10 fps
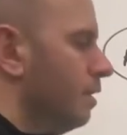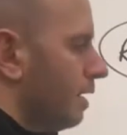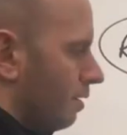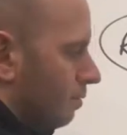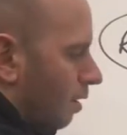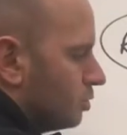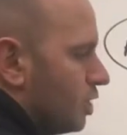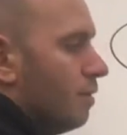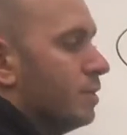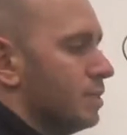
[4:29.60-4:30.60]
Now, I'm
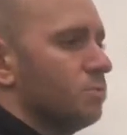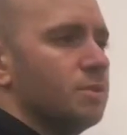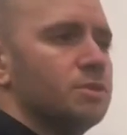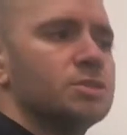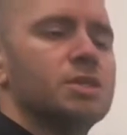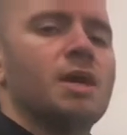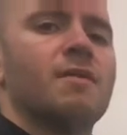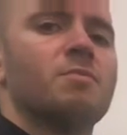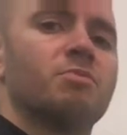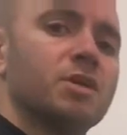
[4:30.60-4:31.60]
sharing this with you so you
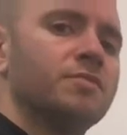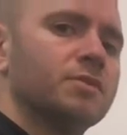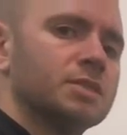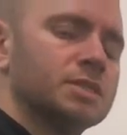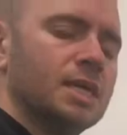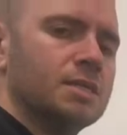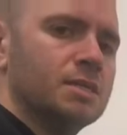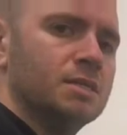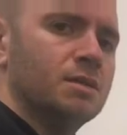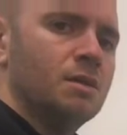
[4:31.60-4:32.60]
have a brief
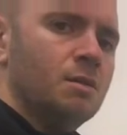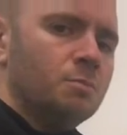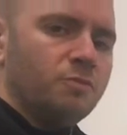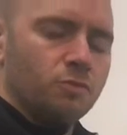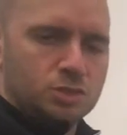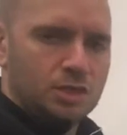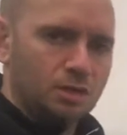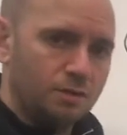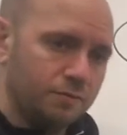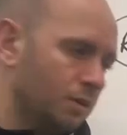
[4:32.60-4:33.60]
understanding, but fortunately
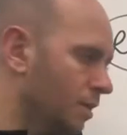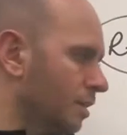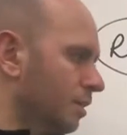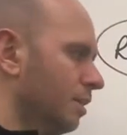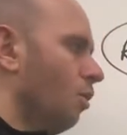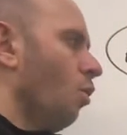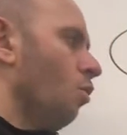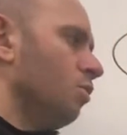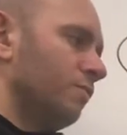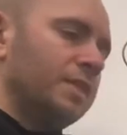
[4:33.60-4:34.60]
enough,
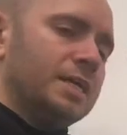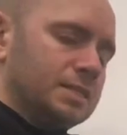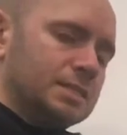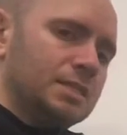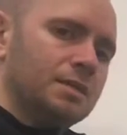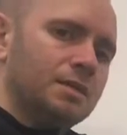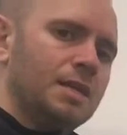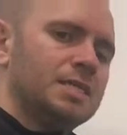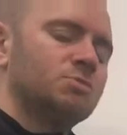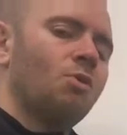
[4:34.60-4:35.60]
all of this
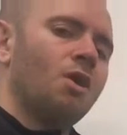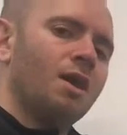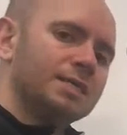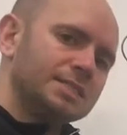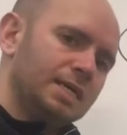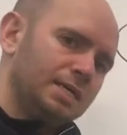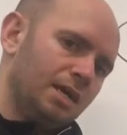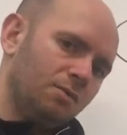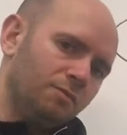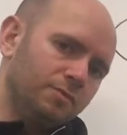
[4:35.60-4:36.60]
is what I take
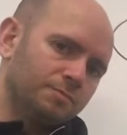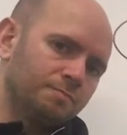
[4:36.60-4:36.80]
care of.